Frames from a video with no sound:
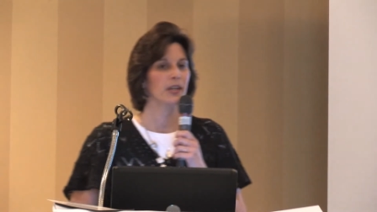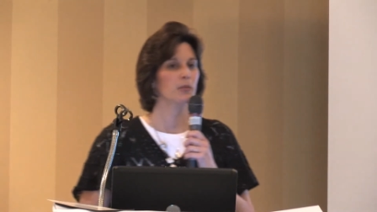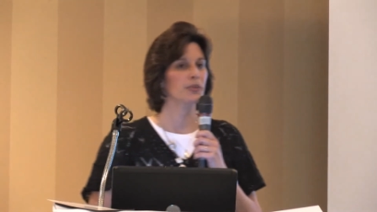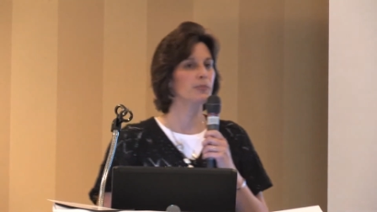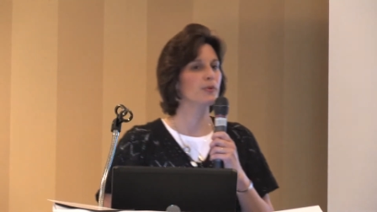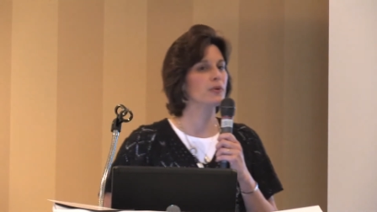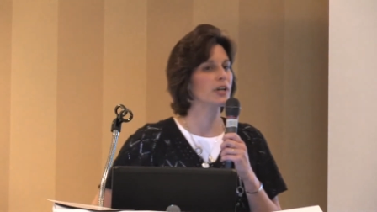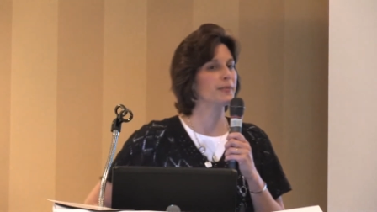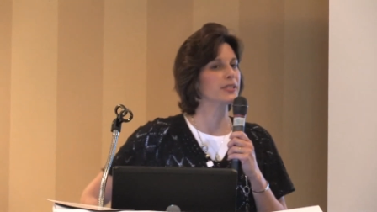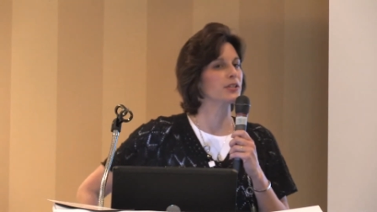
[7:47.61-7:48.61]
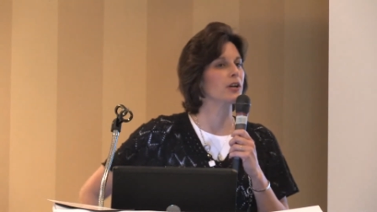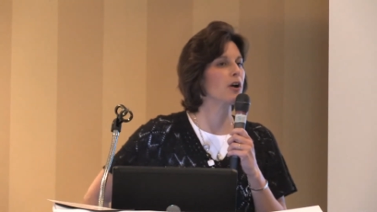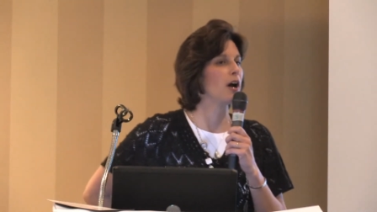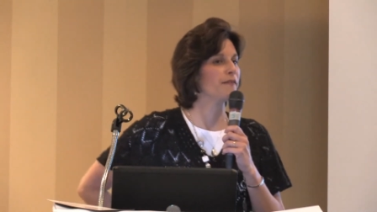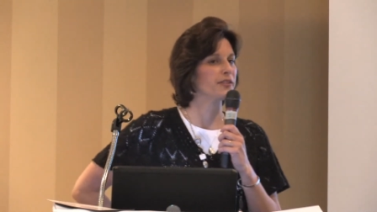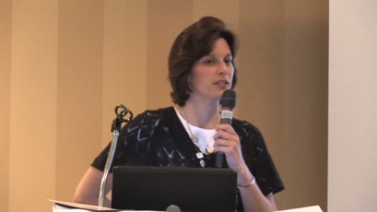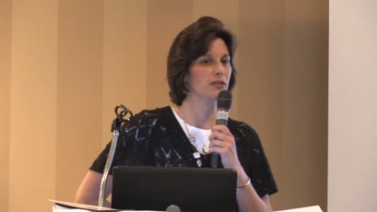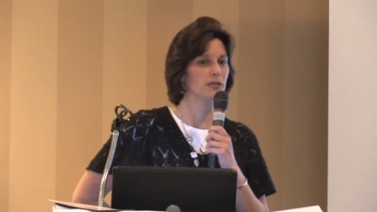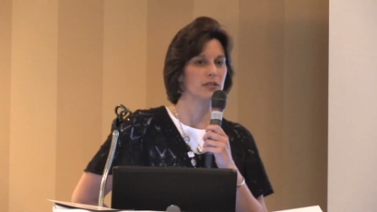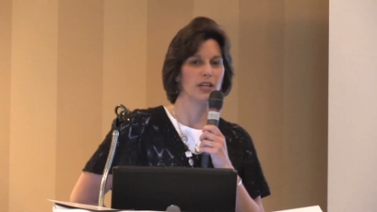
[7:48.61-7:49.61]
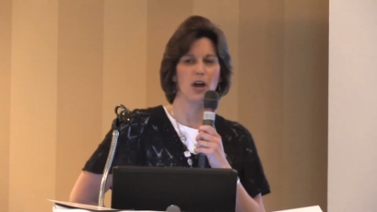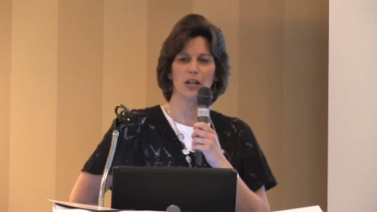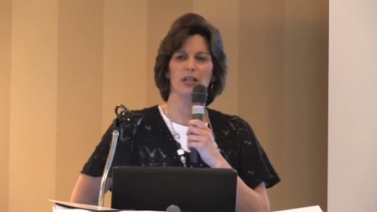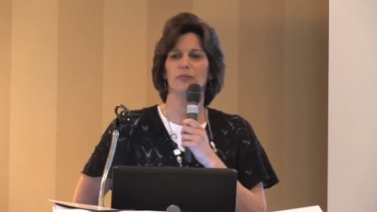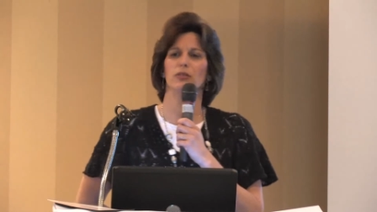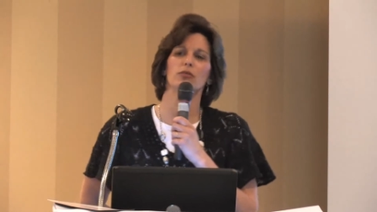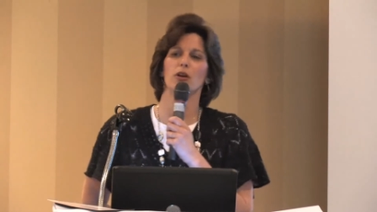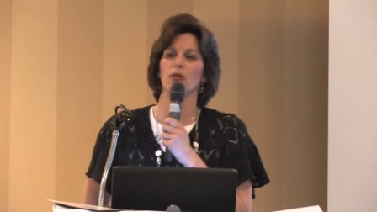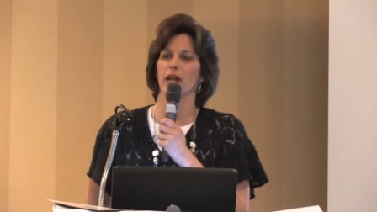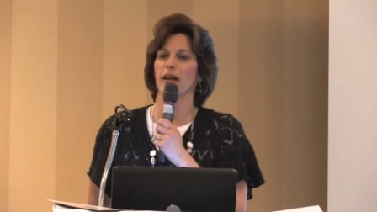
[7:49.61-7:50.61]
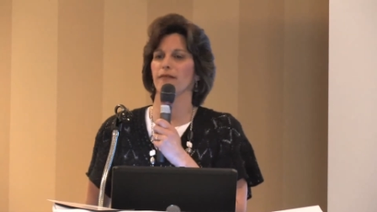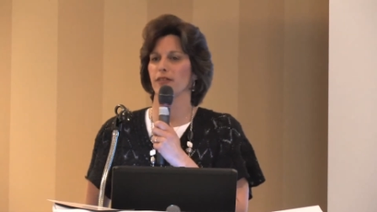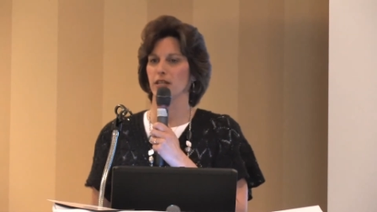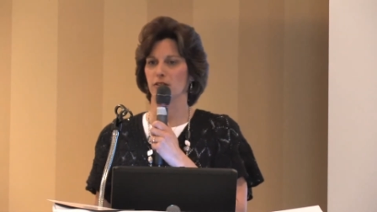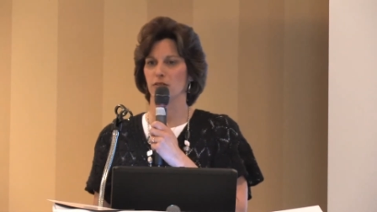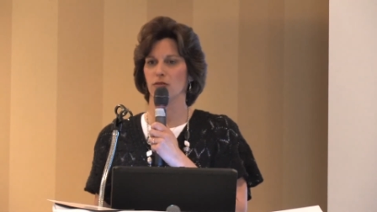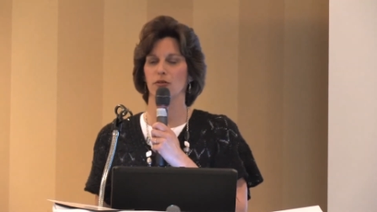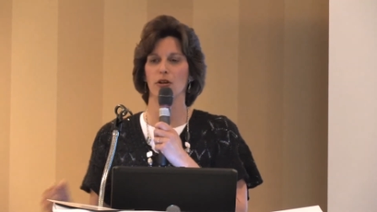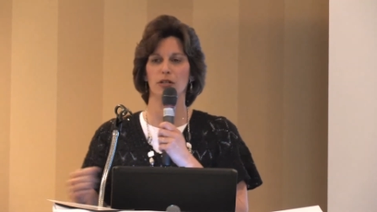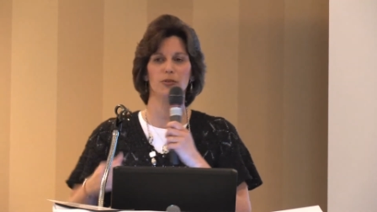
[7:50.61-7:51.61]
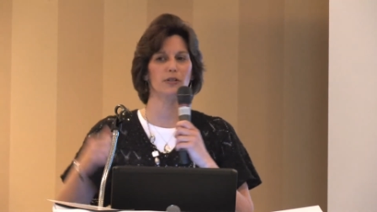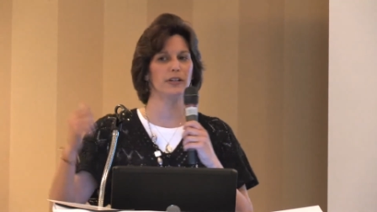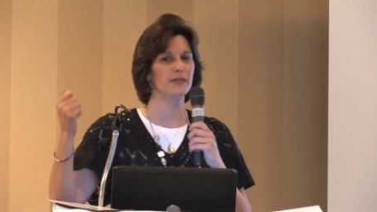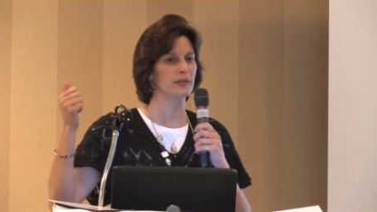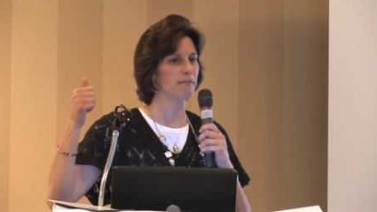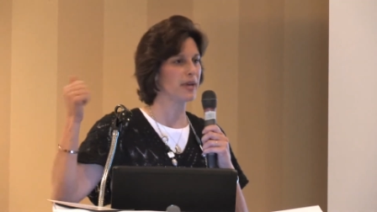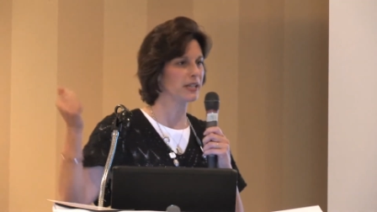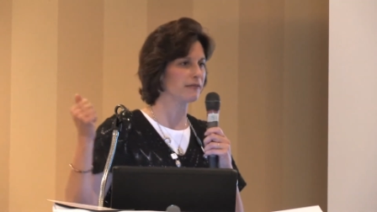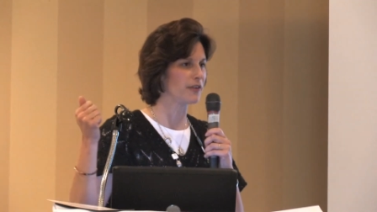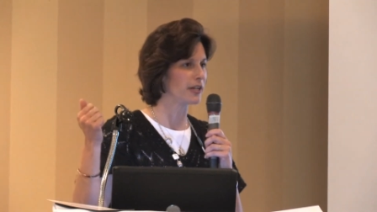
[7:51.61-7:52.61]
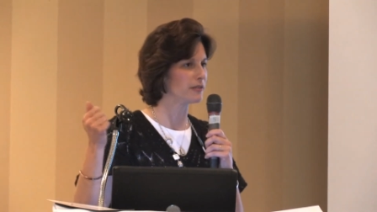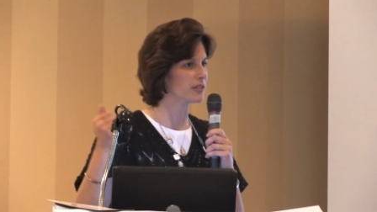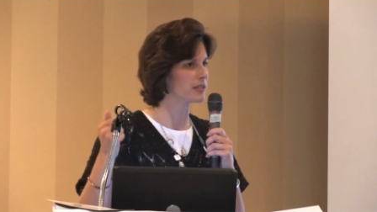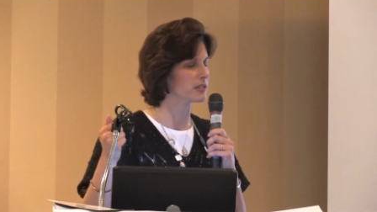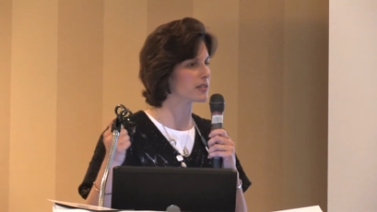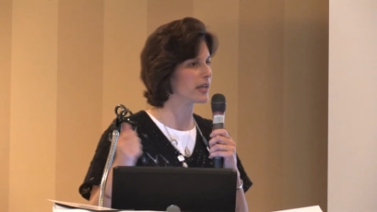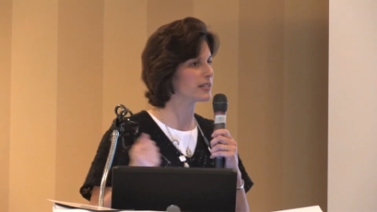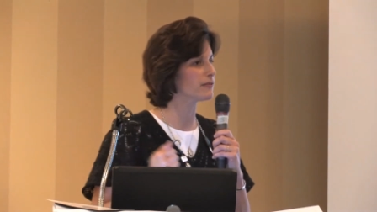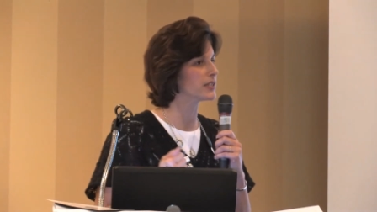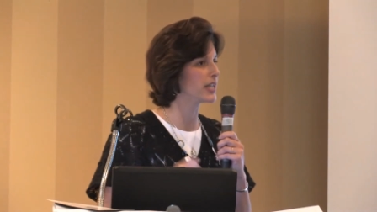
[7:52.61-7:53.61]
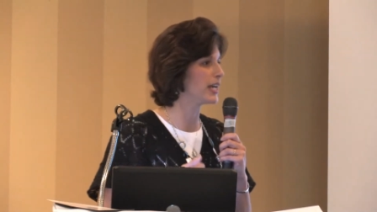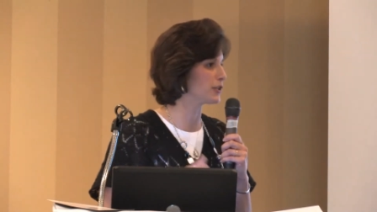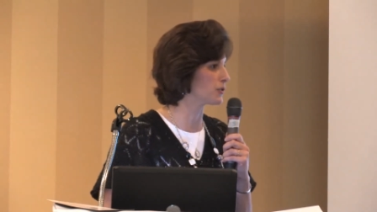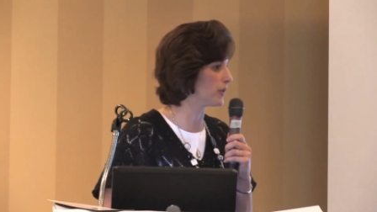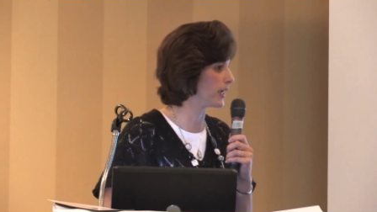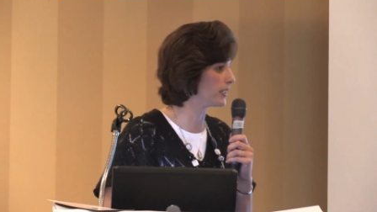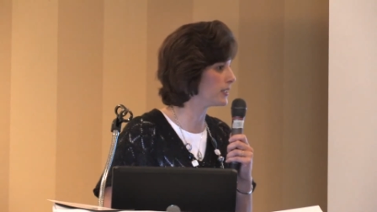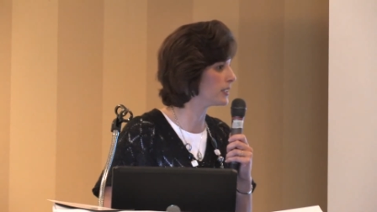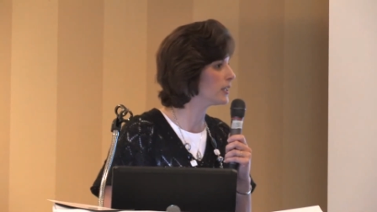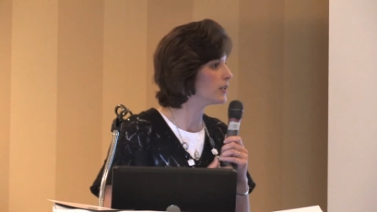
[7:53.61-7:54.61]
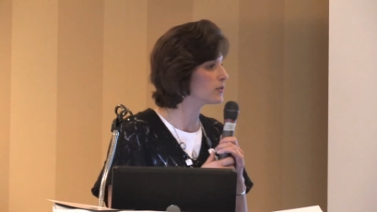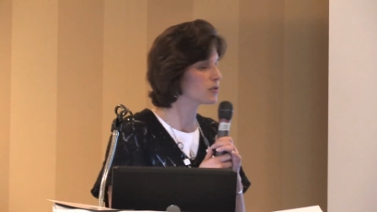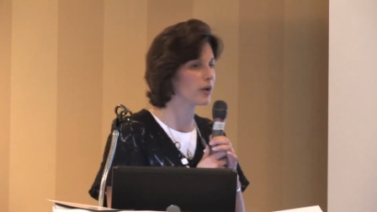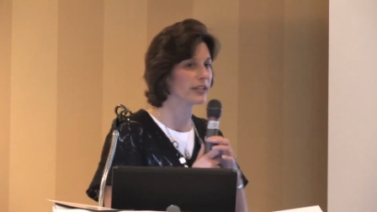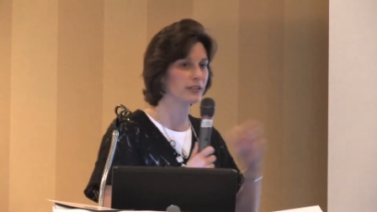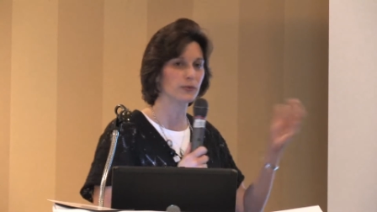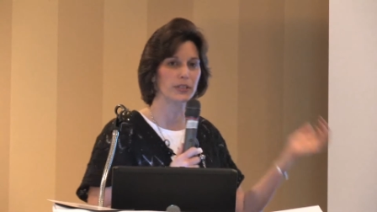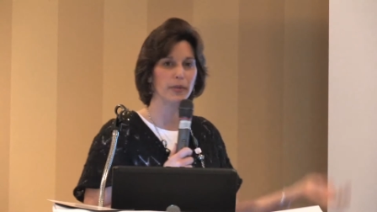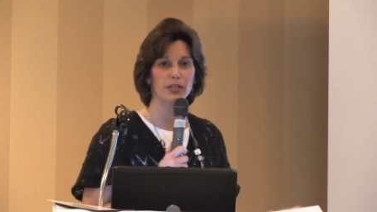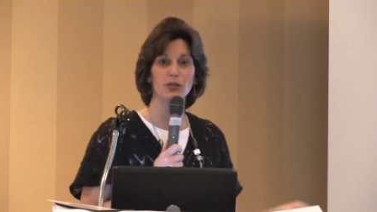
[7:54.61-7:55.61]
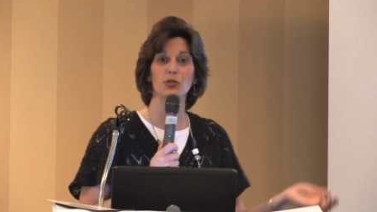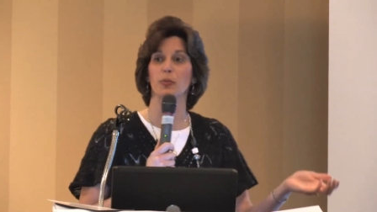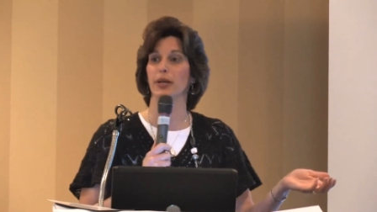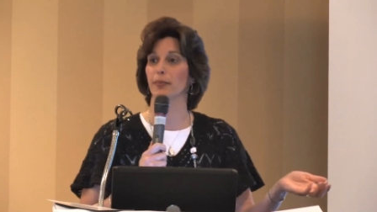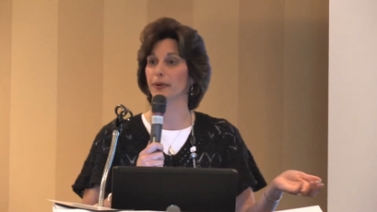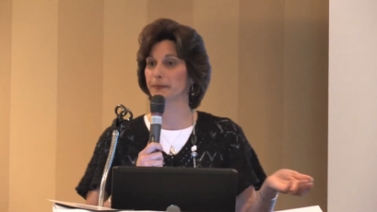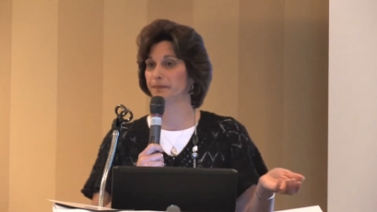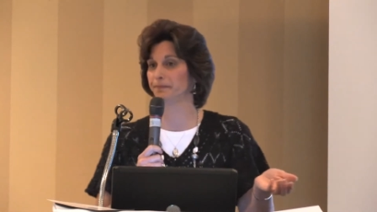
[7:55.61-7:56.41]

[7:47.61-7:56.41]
And people will come into our office and they'll say, how come you don't have this? Or how come you don't have this magnifier that's the size of a tennis racket so I can read my newspaper?